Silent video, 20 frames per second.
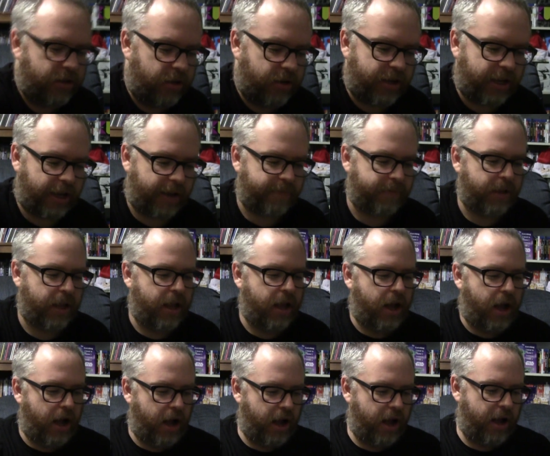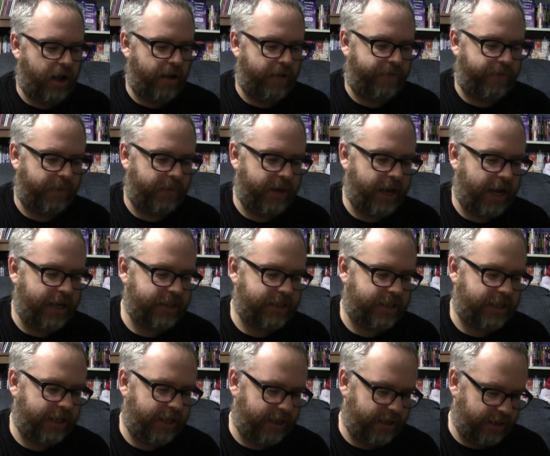Okay. Uh, from
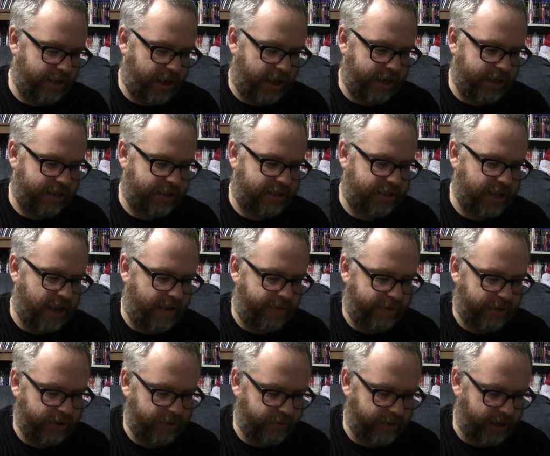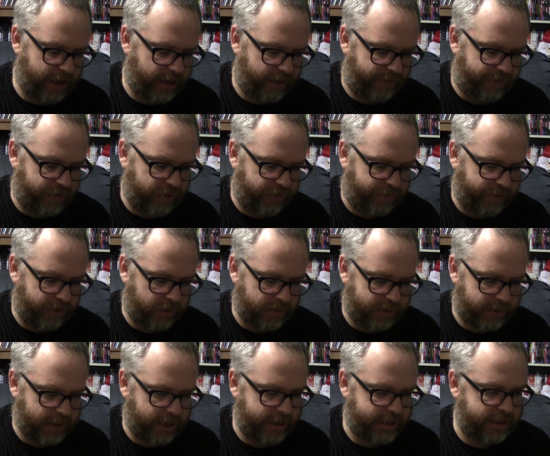nineteen ninety-seven, I got a few
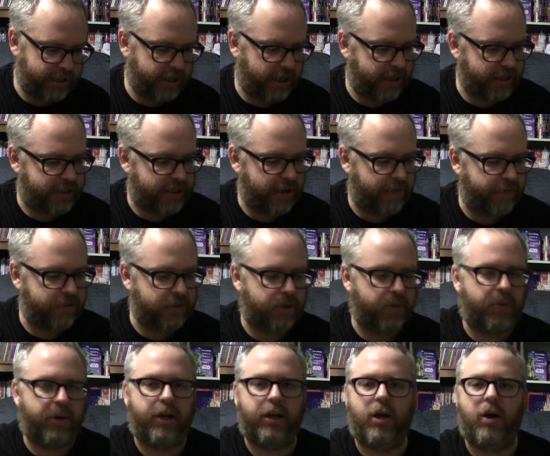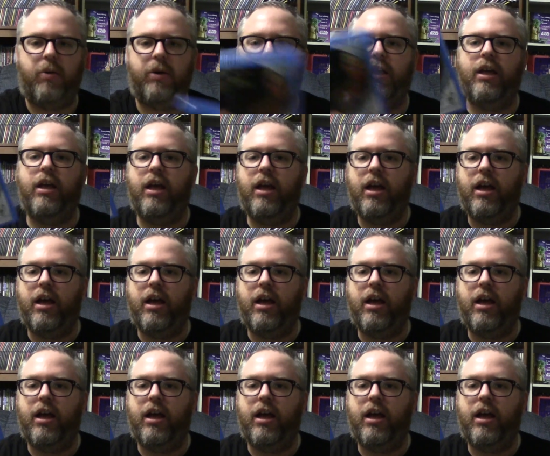films from nineteen ninety-seven, so we're going to go with...